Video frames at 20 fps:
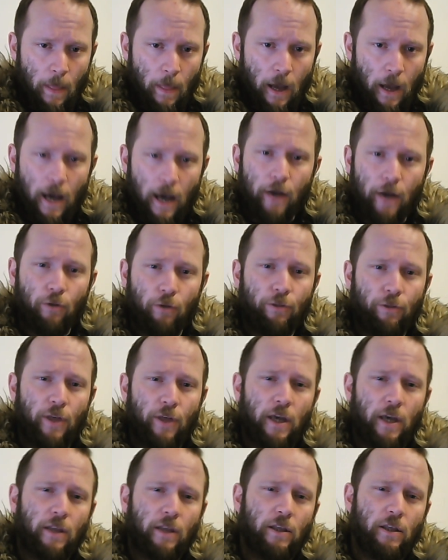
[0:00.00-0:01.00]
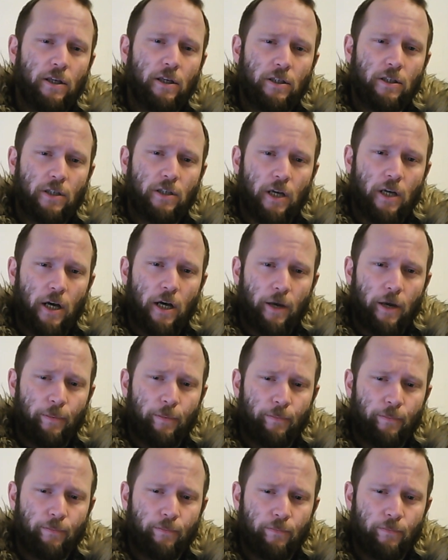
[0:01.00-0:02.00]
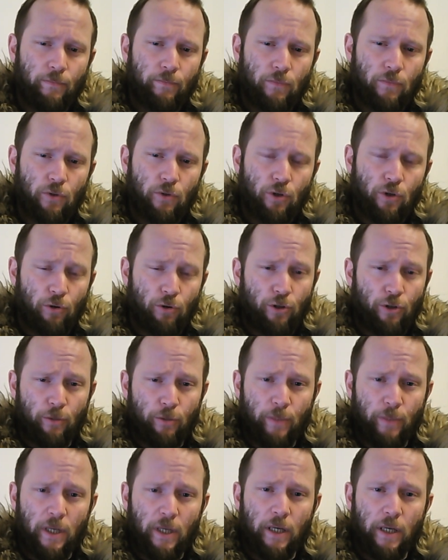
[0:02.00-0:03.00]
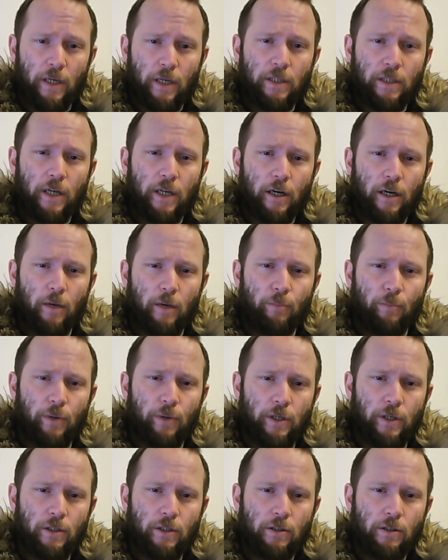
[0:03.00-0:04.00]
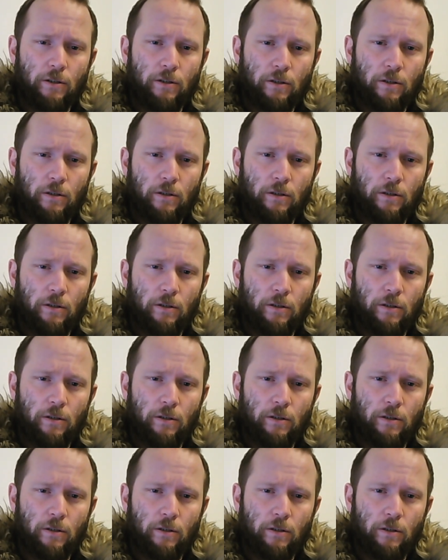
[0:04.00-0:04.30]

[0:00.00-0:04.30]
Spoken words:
I don't think these social media and tech companies